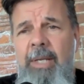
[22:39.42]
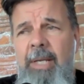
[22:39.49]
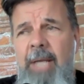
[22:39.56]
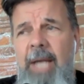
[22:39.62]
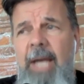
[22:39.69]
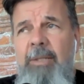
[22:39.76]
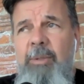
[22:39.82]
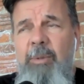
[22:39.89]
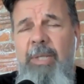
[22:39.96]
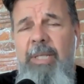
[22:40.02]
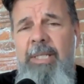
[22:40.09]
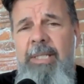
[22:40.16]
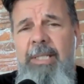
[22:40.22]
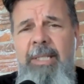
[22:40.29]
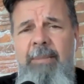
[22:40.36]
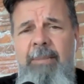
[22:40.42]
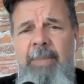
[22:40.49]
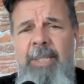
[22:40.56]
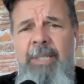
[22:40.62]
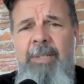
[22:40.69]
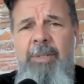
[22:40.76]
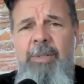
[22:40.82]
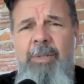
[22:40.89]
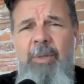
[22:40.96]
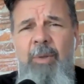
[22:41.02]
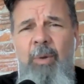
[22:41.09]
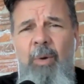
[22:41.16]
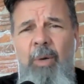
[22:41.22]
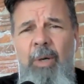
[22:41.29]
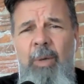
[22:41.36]
actually demons
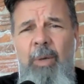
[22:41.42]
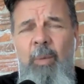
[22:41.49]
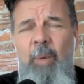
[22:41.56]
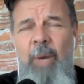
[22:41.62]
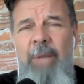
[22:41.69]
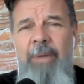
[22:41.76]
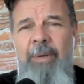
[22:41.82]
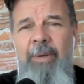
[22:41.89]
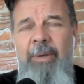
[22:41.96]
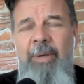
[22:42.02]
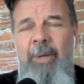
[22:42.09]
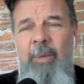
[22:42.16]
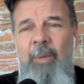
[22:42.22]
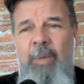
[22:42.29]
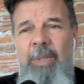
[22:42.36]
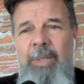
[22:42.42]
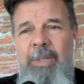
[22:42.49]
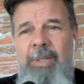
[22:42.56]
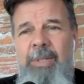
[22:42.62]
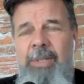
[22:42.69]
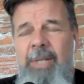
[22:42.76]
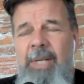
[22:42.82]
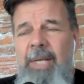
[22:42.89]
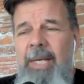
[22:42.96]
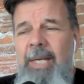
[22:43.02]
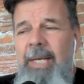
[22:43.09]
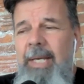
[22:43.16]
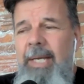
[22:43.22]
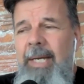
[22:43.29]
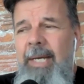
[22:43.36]
or whether it was
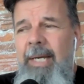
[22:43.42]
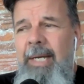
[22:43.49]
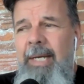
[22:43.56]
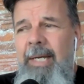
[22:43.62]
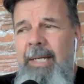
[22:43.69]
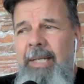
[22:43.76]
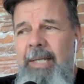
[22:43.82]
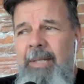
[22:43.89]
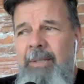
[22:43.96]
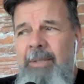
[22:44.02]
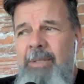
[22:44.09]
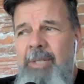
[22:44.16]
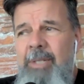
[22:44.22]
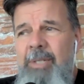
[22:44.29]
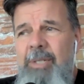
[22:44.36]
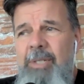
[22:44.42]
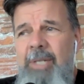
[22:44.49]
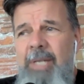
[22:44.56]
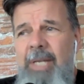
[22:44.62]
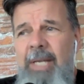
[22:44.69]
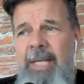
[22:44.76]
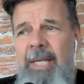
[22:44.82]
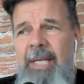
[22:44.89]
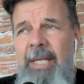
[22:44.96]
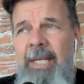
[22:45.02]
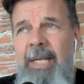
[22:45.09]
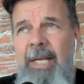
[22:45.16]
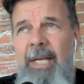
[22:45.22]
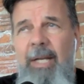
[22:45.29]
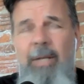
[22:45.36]
uh, you know, just
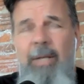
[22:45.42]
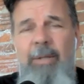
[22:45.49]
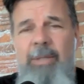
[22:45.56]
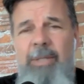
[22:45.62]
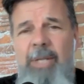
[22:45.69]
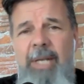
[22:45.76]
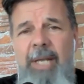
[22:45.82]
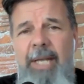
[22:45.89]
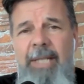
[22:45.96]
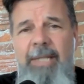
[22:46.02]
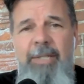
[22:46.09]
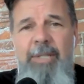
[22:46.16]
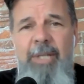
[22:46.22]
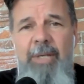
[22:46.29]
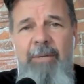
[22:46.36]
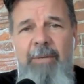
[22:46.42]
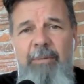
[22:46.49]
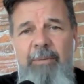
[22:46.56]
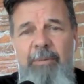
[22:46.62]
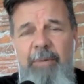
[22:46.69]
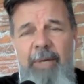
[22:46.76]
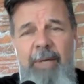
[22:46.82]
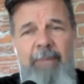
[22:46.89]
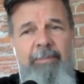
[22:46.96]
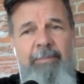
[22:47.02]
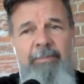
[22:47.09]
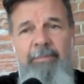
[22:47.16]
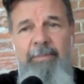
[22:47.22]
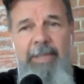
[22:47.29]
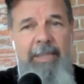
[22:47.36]
a hallucination
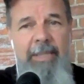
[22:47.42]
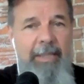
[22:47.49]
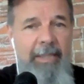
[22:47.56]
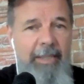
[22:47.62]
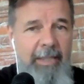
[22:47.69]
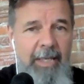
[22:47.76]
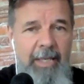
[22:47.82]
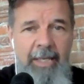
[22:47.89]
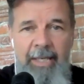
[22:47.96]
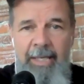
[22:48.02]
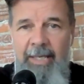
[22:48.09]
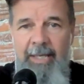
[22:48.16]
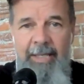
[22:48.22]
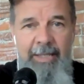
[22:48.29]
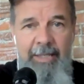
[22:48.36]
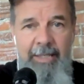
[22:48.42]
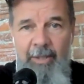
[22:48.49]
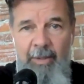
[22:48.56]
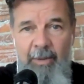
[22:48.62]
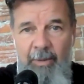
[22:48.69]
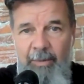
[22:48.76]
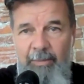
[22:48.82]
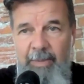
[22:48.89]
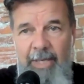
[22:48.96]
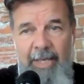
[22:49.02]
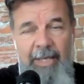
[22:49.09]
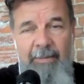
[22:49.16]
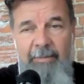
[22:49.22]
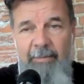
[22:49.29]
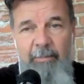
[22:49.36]
from, uh, you know,
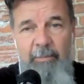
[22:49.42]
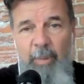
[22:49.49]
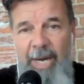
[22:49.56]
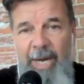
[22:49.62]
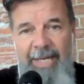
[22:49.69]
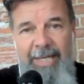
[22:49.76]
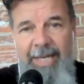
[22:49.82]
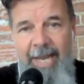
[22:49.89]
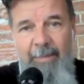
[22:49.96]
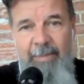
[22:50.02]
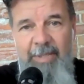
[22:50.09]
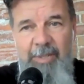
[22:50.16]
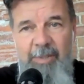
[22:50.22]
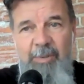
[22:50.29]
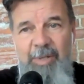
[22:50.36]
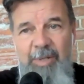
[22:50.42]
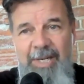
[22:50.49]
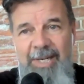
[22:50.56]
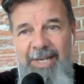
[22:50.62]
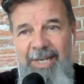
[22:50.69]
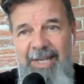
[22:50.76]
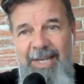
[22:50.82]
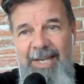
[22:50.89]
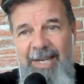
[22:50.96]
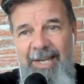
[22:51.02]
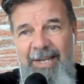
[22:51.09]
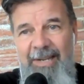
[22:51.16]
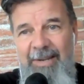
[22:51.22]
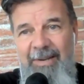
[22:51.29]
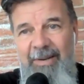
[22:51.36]
uh, brain chemistry
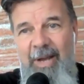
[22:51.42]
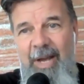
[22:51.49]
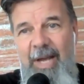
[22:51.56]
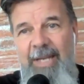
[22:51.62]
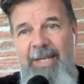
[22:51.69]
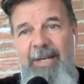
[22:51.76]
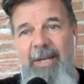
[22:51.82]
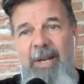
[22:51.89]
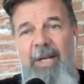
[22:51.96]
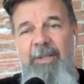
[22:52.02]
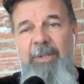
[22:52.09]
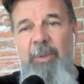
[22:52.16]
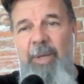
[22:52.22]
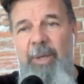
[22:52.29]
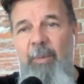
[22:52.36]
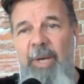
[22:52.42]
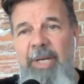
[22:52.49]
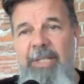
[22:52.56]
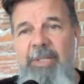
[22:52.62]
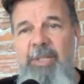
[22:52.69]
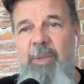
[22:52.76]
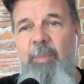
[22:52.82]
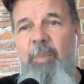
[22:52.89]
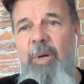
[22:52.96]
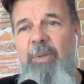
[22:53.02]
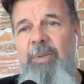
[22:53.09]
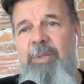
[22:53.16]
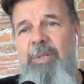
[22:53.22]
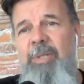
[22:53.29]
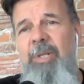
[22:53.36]
uh, not not doing what it's
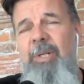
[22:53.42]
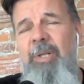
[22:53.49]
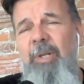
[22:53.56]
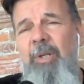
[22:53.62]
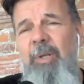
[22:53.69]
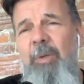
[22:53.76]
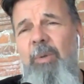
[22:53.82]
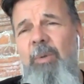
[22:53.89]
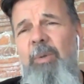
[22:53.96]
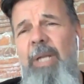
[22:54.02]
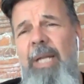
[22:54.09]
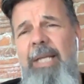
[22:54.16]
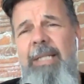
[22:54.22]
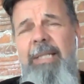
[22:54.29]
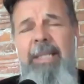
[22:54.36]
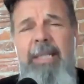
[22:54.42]
supposed to do. Like,